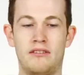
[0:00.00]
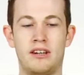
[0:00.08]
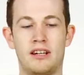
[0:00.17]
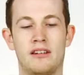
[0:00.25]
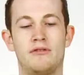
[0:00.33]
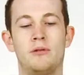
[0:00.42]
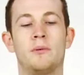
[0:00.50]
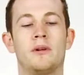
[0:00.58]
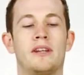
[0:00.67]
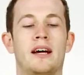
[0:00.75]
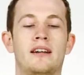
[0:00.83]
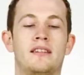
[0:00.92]
I reckon if you
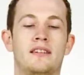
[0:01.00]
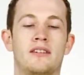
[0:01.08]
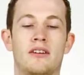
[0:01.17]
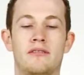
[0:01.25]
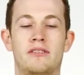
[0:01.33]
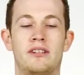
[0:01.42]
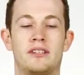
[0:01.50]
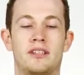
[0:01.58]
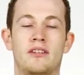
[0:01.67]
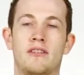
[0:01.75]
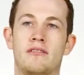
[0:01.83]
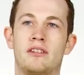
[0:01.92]
put that into cornflakes,
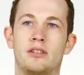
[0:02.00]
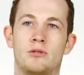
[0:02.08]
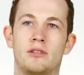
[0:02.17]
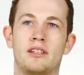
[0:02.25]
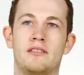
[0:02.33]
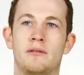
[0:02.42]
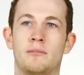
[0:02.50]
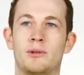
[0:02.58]
the cornflakes would leave the